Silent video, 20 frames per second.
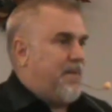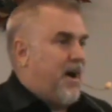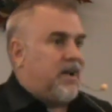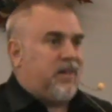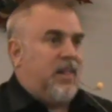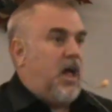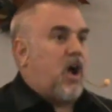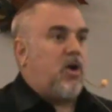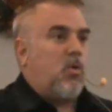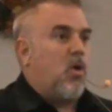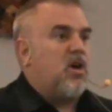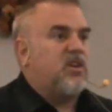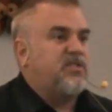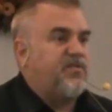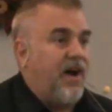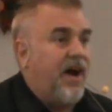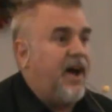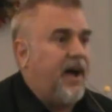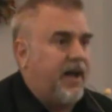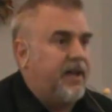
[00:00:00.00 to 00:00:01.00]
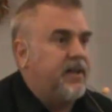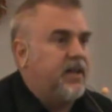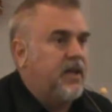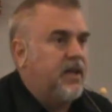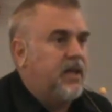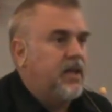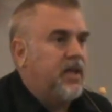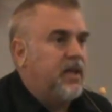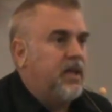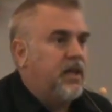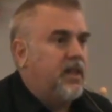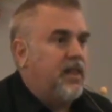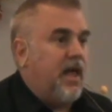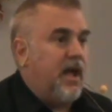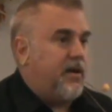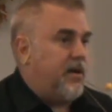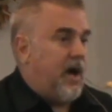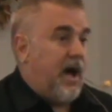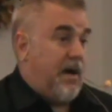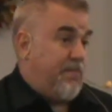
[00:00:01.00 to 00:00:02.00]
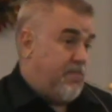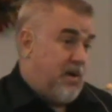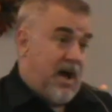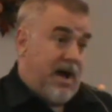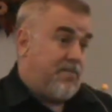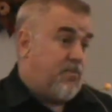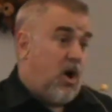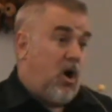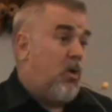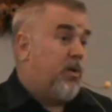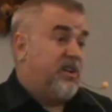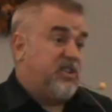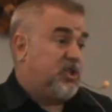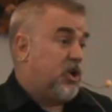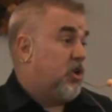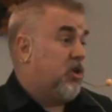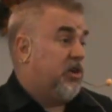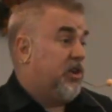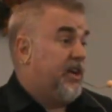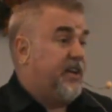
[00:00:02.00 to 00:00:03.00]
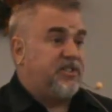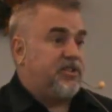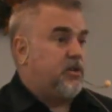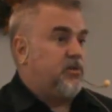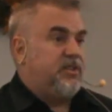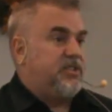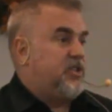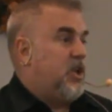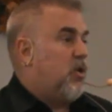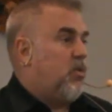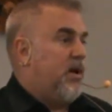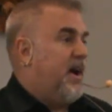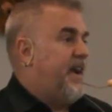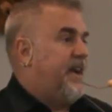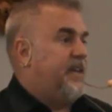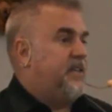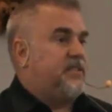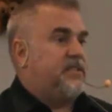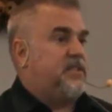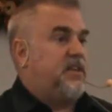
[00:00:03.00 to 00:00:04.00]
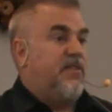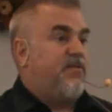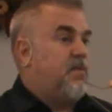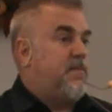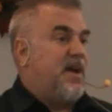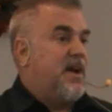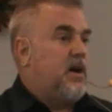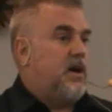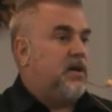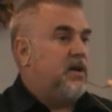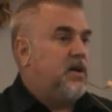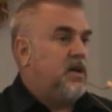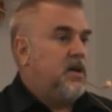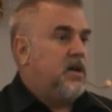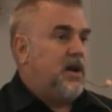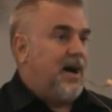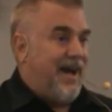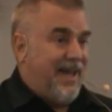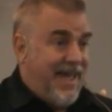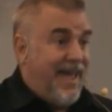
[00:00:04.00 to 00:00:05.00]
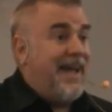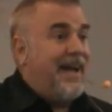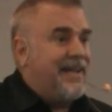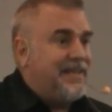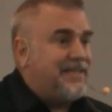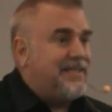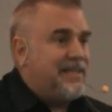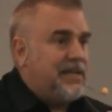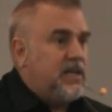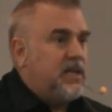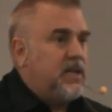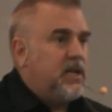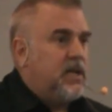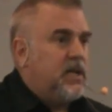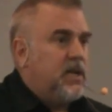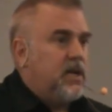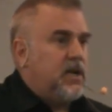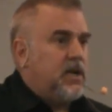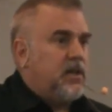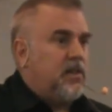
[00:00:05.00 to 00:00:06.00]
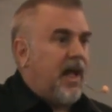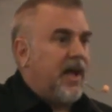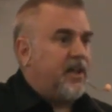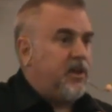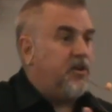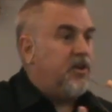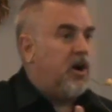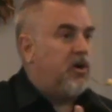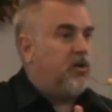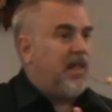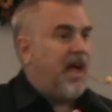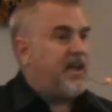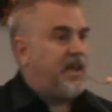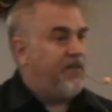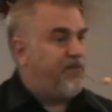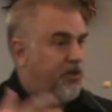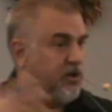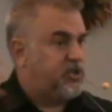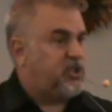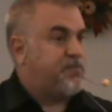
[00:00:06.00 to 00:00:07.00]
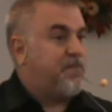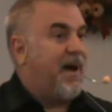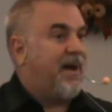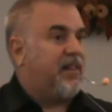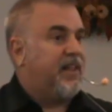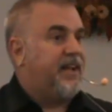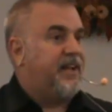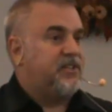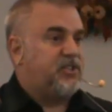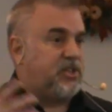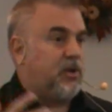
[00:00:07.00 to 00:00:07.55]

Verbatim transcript: my clock works fine? Like, I'm, I'm always early, so there's no way he's giving me a, a hint. Like, you know, like if you're smelly and